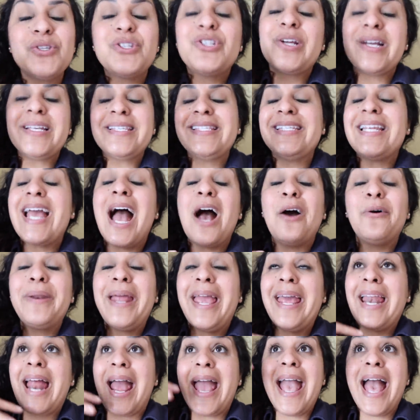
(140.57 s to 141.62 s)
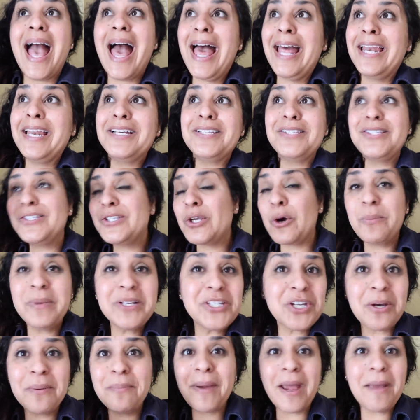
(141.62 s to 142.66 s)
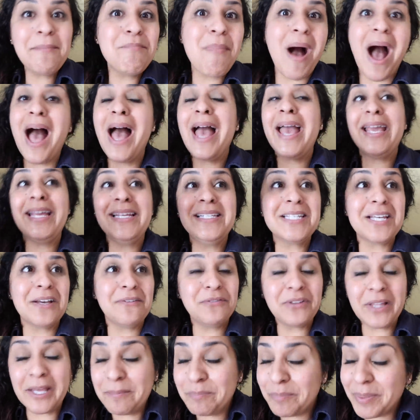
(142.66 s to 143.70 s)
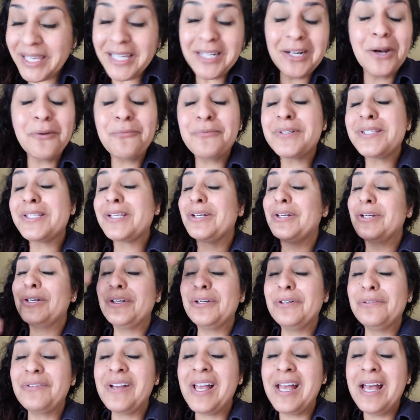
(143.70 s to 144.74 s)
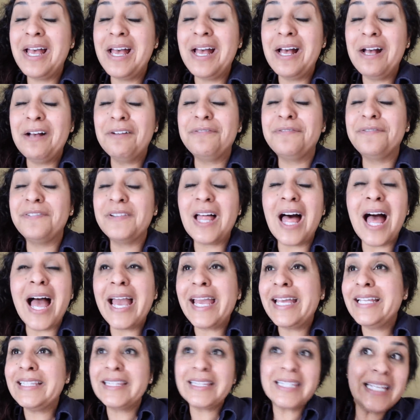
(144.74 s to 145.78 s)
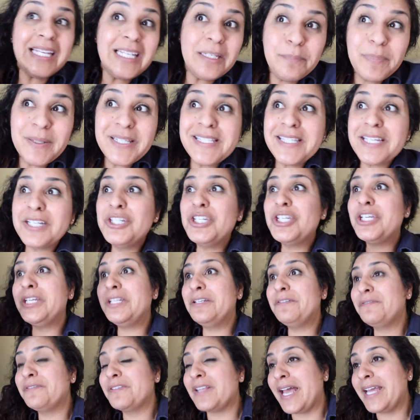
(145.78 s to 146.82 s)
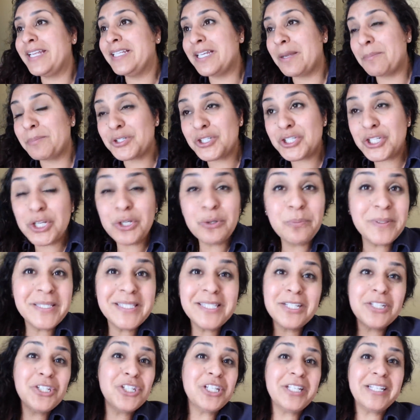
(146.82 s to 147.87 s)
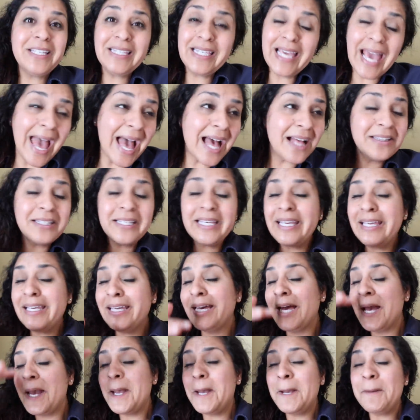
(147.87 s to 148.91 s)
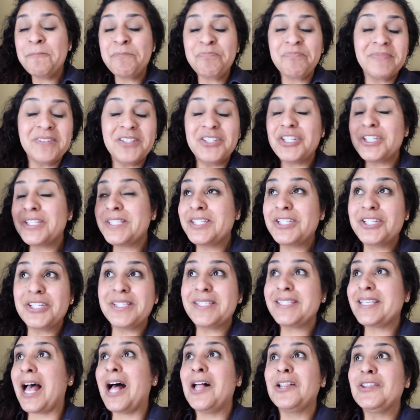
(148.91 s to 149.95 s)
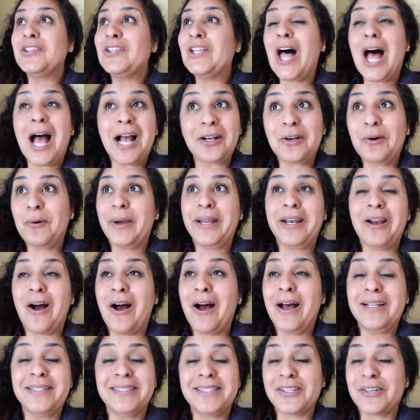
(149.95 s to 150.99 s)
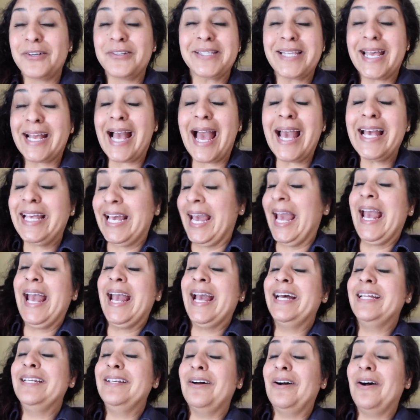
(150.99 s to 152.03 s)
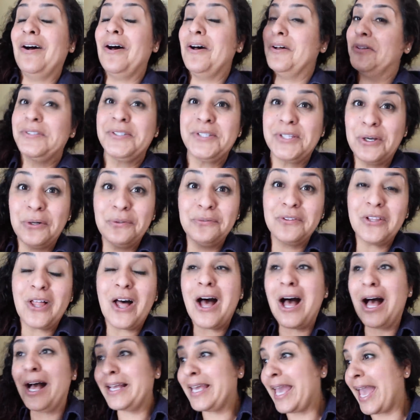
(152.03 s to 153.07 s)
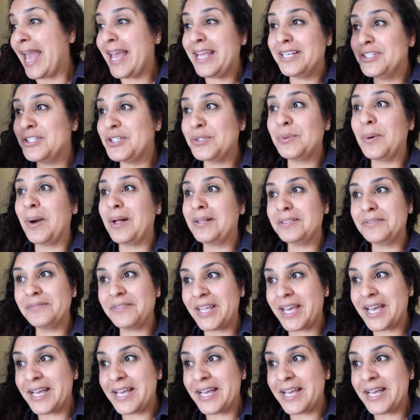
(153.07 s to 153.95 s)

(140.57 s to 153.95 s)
stressed out and I had so much on my mind of like being on reserve, flying lead position, flying number two position, galley, just, just a lot going on. So I was like, I can't also vlog and do all of